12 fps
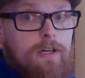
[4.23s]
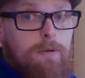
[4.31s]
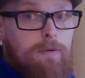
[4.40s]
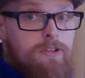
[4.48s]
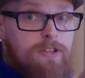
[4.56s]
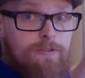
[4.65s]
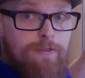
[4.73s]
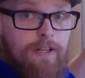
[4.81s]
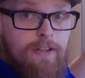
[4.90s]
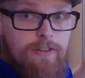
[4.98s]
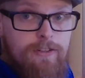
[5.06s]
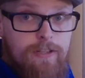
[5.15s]
We just
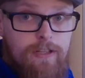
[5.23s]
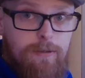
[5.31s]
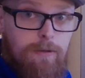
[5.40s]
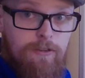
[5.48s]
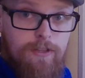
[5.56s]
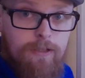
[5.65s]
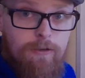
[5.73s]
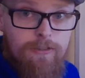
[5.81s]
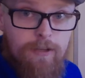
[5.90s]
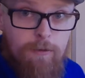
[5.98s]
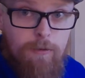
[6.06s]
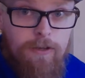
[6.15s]
finished with single
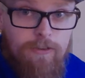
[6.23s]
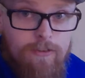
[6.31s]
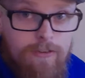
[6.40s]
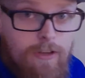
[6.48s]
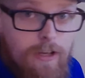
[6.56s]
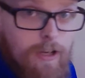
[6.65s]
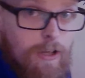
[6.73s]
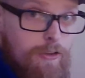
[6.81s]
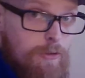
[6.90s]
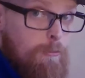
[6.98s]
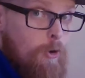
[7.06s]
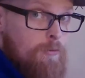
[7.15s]
step equations, so
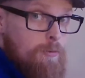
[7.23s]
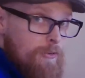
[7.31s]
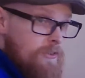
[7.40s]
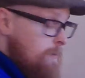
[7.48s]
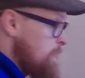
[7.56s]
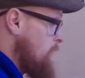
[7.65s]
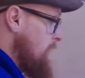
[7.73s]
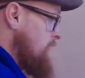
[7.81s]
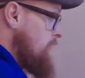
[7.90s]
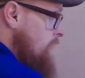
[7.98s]
multiple step equations